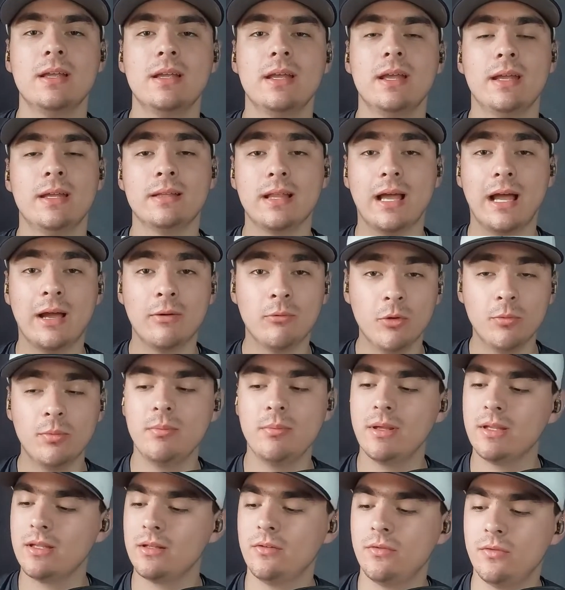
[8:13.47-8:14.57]
And I will be
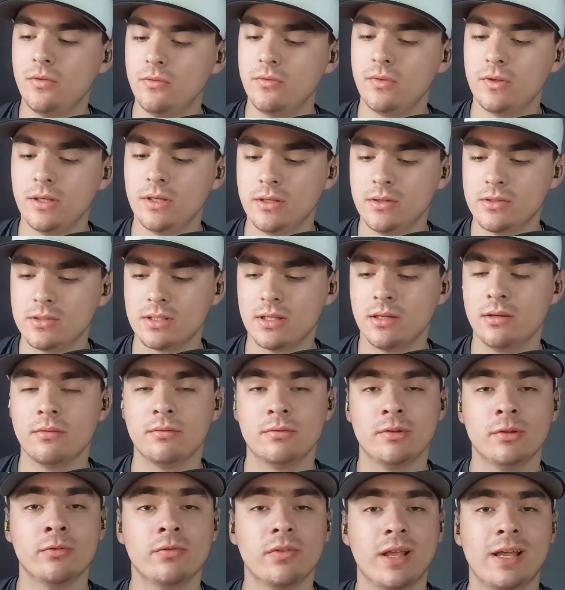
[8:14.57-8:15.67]
making a few videos of
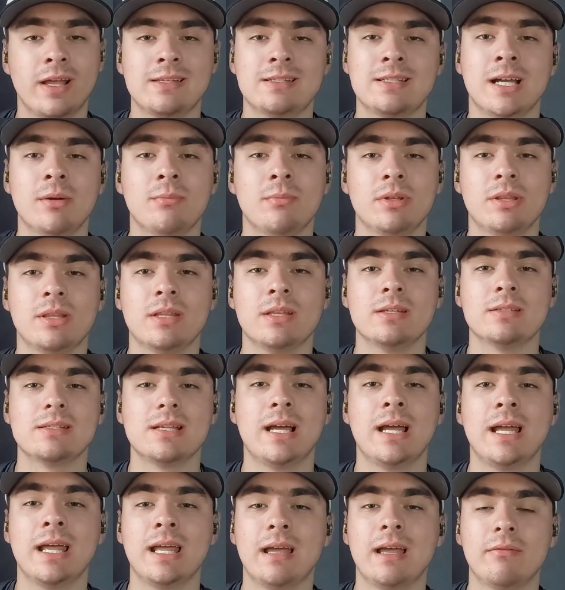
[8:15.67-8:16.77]
the flight time with this.
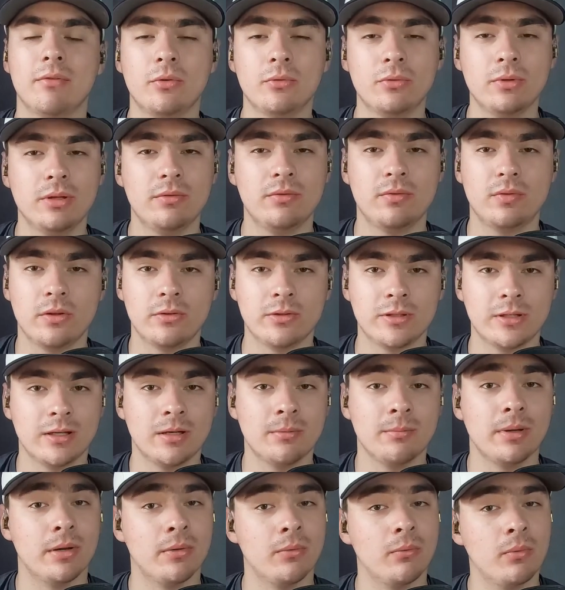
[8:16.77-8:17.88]
I have only flown it
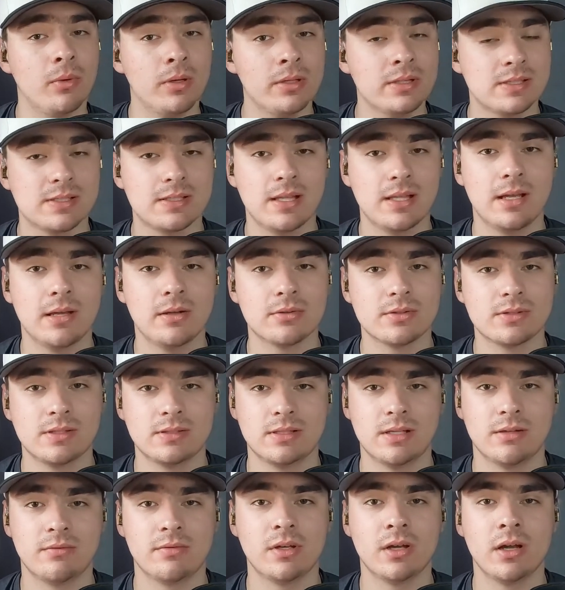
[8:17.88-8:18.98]
about once now since
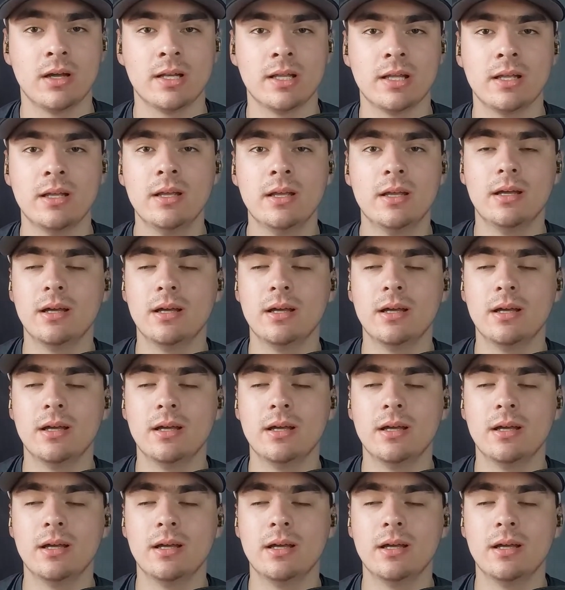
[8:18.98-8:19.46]
I've got it.